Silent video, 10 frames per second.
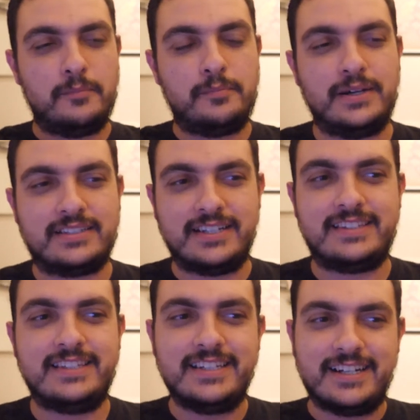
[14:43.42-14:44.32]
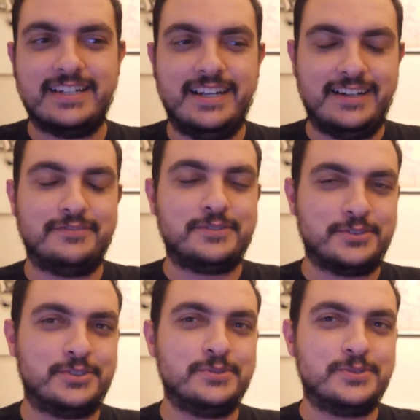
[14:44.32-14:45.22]
But I think I have to
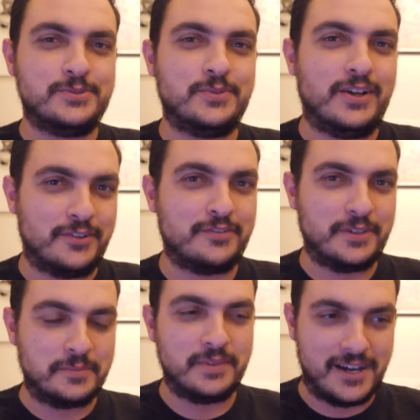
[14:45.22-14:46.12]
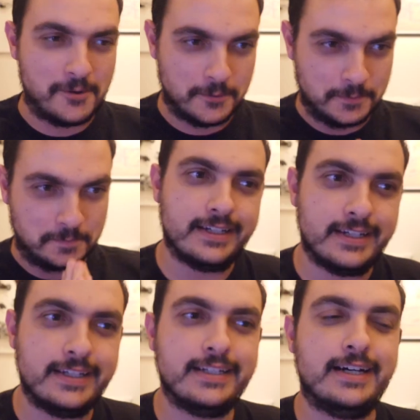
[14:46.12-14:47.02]
choose one of them now.
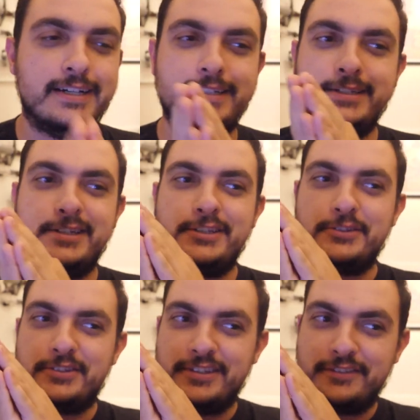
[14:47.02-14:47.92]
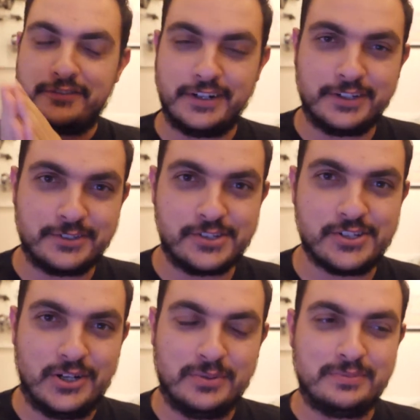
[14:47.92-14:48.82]
Eli, you did a very good
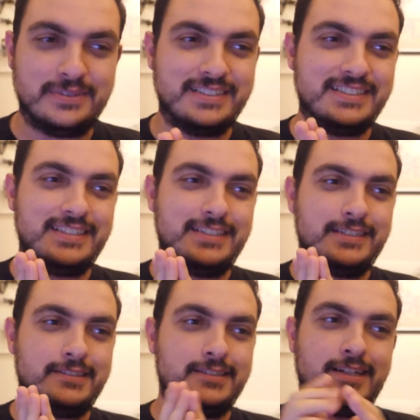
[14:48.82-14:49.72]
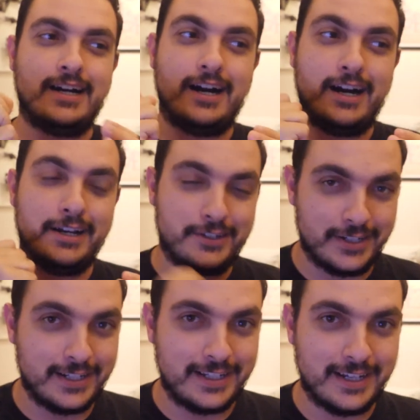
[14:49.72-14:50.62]
job. I
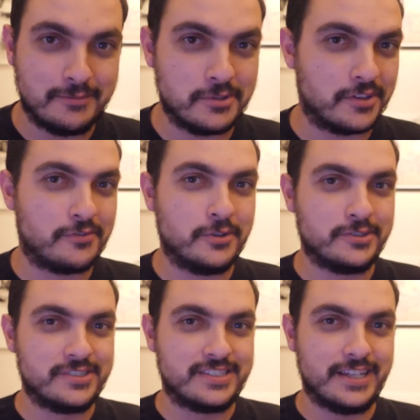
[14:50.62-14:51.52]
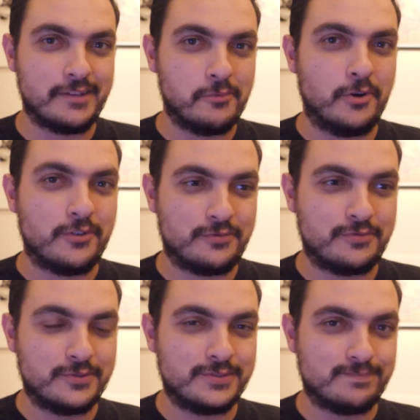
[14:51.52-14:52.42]
really am looking forward to seeing more of
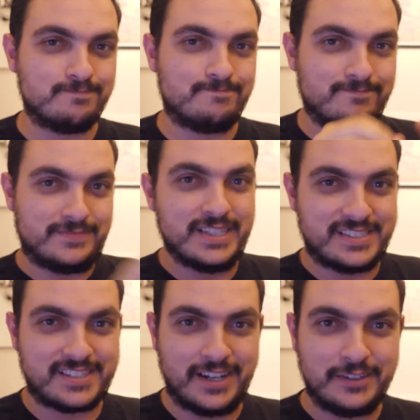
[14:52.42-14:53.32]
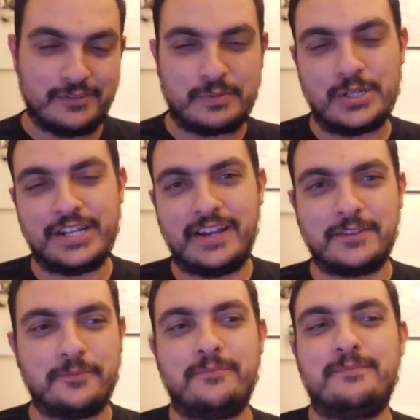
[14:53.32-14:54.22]
this kind of project.